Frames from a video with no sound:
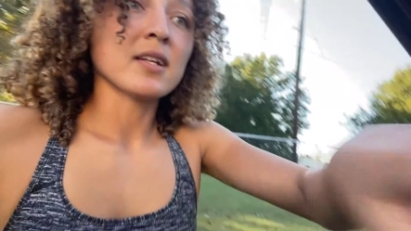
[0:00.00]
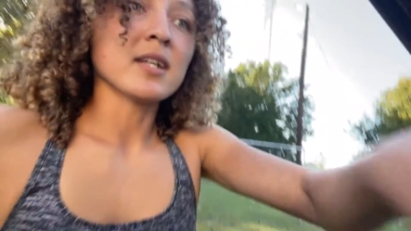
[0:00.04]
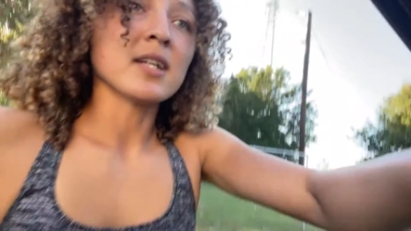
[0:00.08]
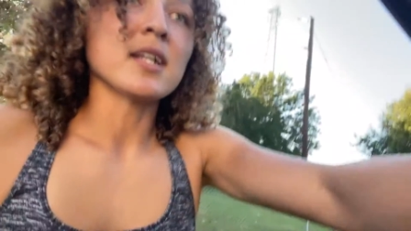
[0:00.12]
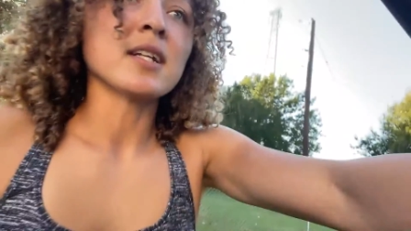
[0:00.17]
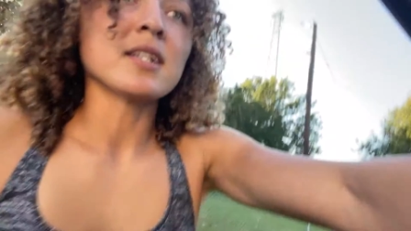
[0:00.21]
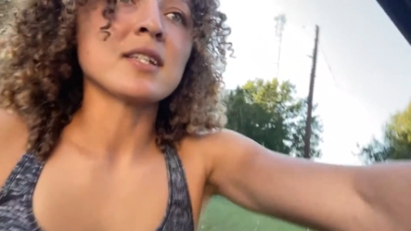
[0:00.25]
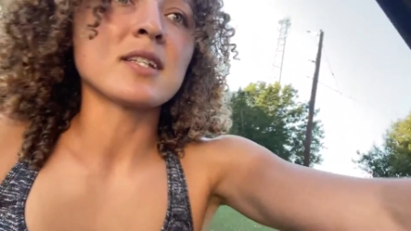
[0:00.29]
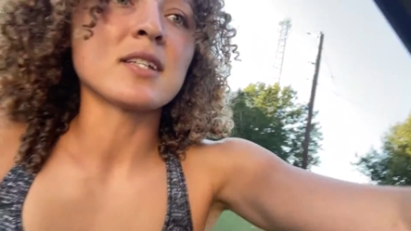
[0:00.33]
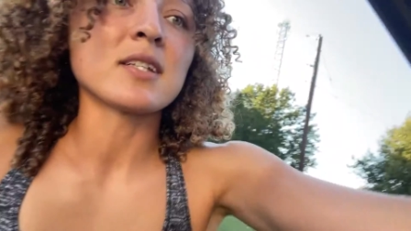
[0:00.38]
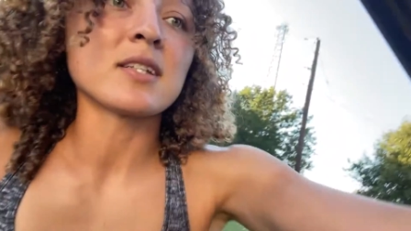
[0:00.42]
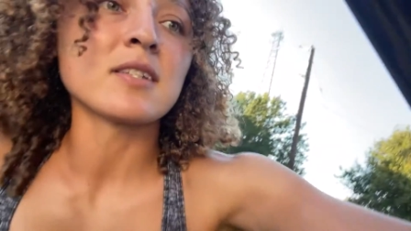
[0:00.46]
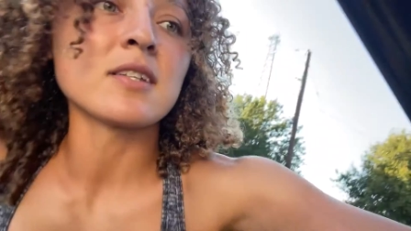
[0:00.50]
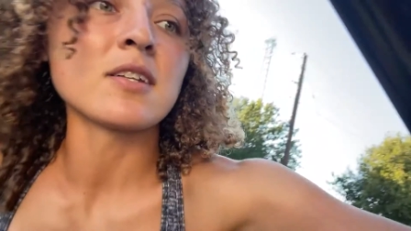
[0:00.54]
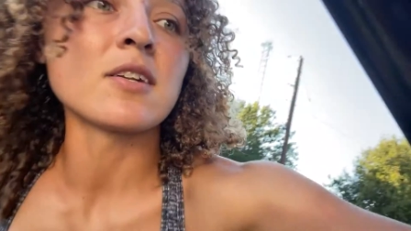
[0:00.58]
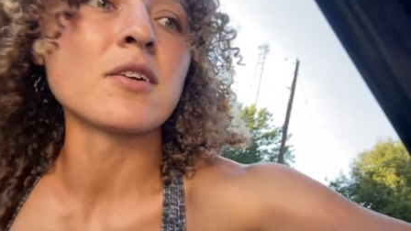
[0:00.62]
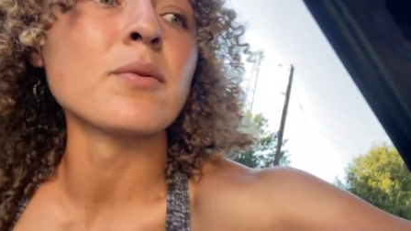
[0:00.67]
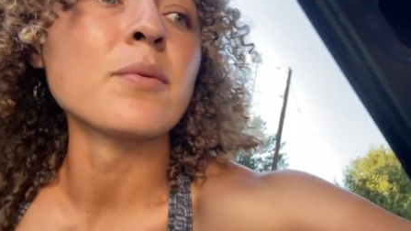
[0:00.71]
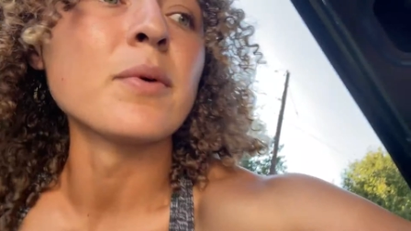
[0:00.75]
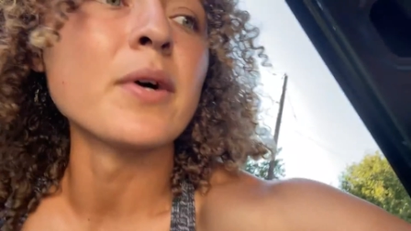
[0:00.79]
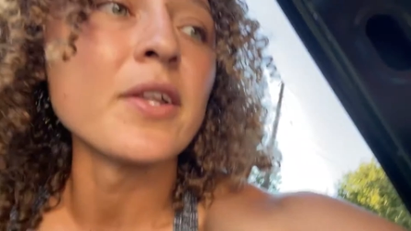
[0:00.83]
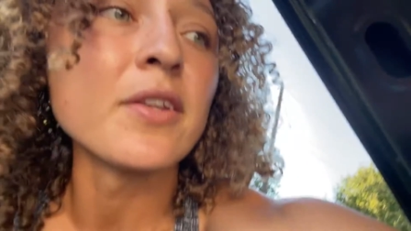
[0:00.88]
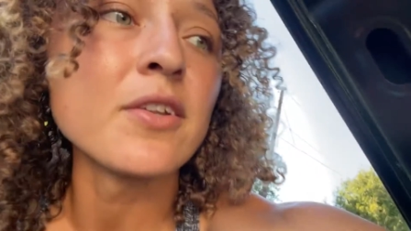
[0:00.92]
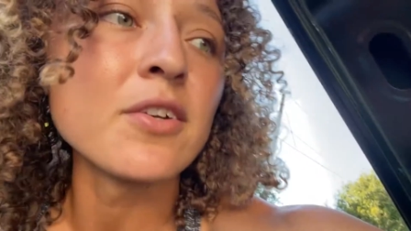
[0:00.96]
It's this
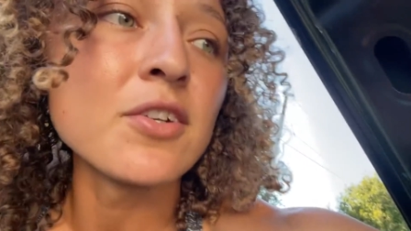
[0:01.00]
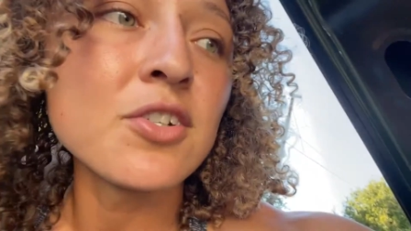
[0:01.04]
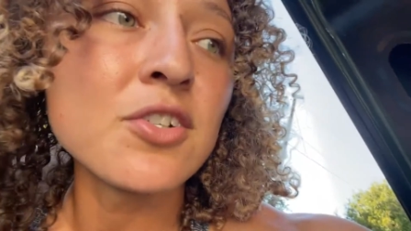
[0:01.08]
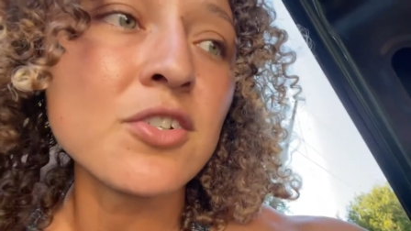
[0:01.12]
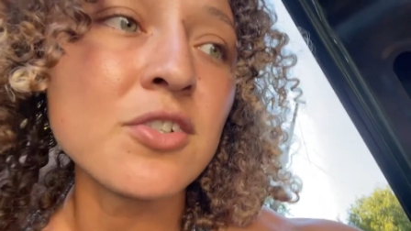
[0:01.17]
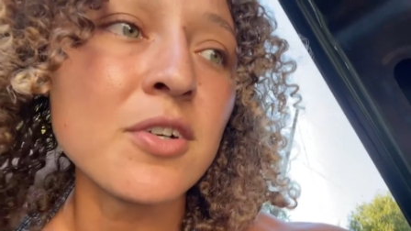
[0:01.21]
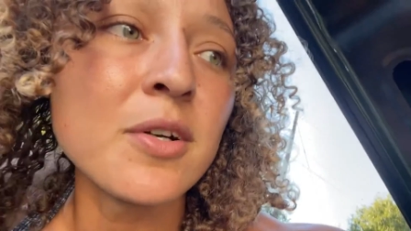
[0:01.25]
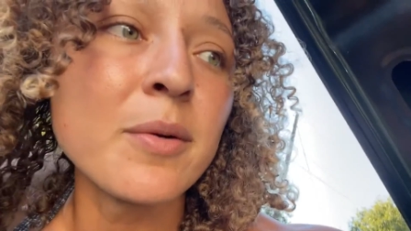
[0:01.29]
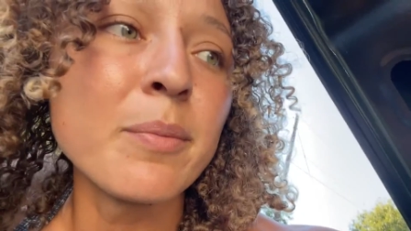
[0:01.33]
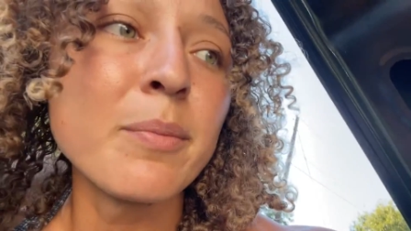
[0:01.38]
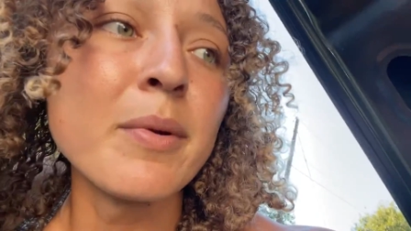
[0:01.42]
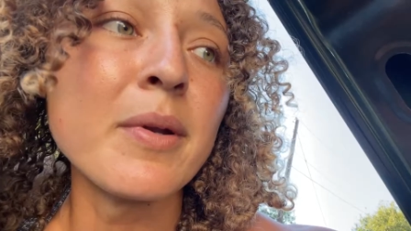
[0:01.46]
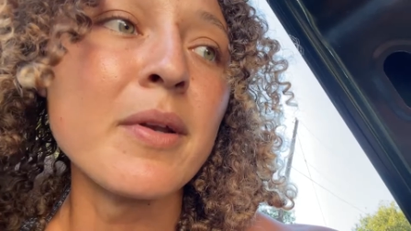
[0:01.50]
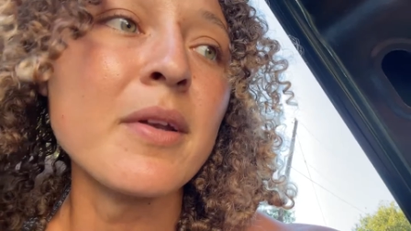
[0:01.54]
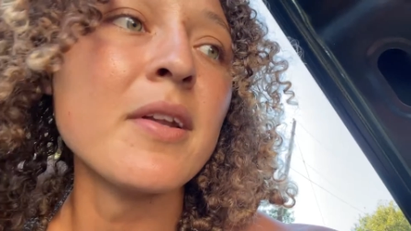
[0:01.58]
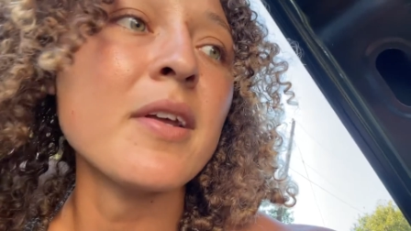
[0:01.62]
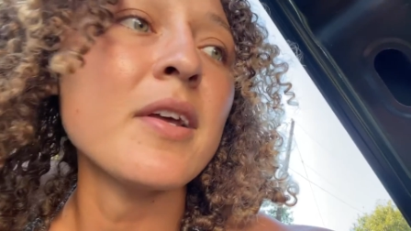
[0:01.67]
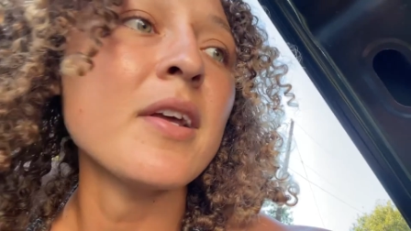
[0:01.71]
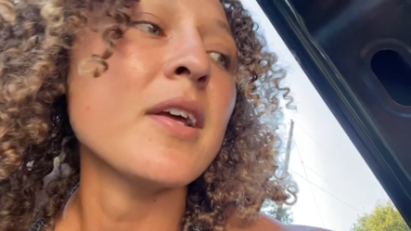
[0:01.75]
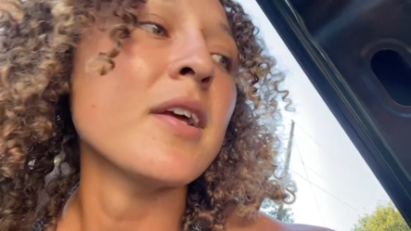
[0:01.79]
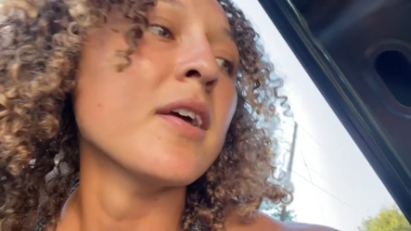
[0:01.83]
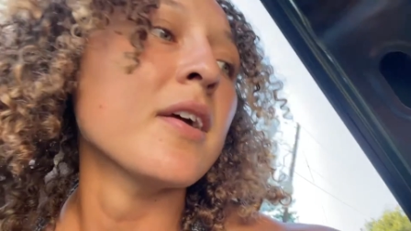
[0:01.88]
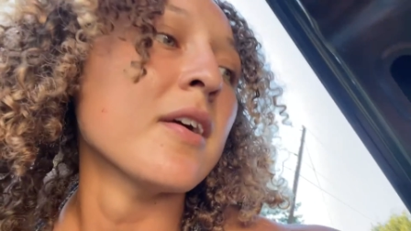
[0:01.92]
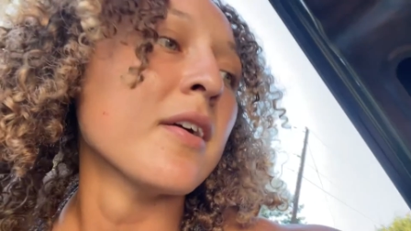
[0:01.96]
little weather stripping
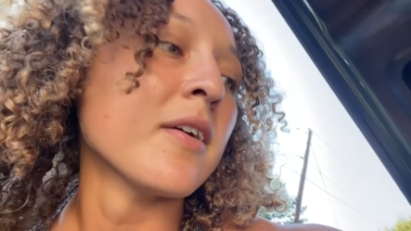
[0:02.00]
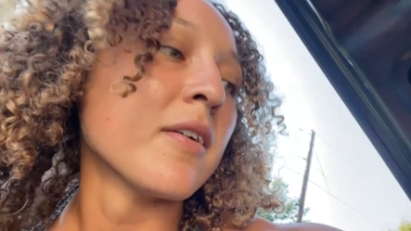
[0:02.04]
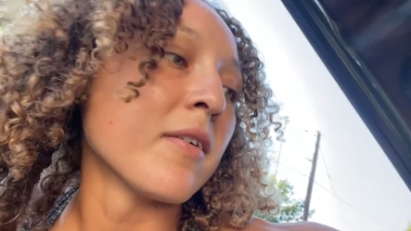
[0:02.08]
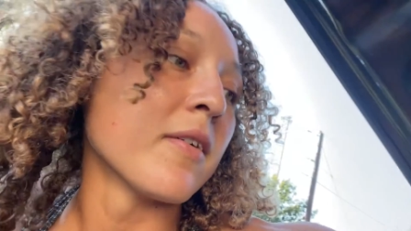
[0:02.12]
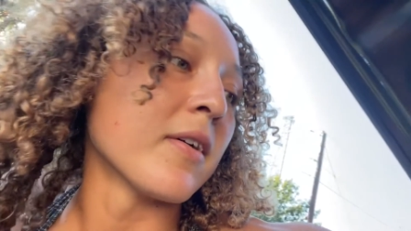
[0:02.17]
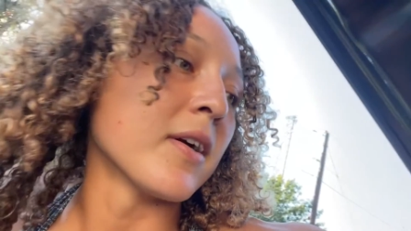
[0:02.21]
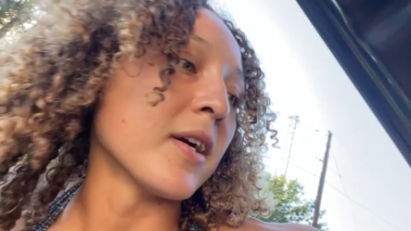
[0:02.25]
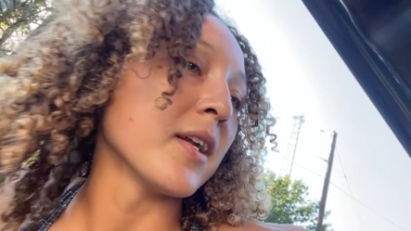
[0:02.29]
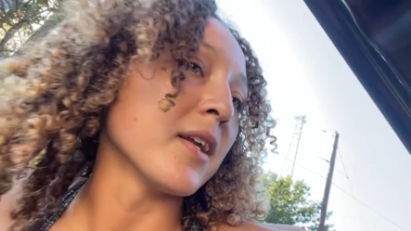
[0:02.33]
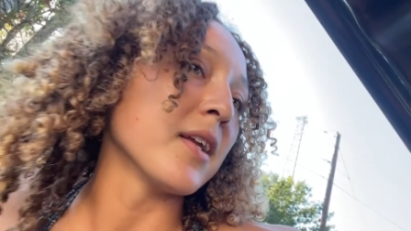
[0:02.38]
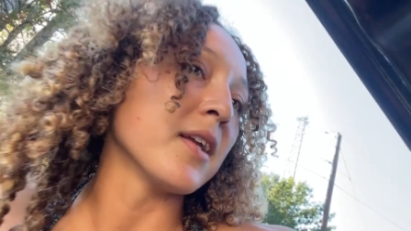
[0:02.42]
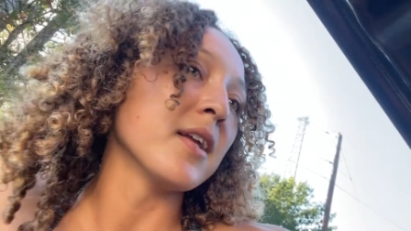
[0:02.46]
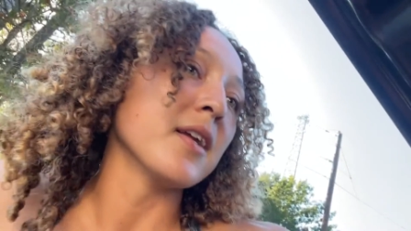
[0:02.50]
right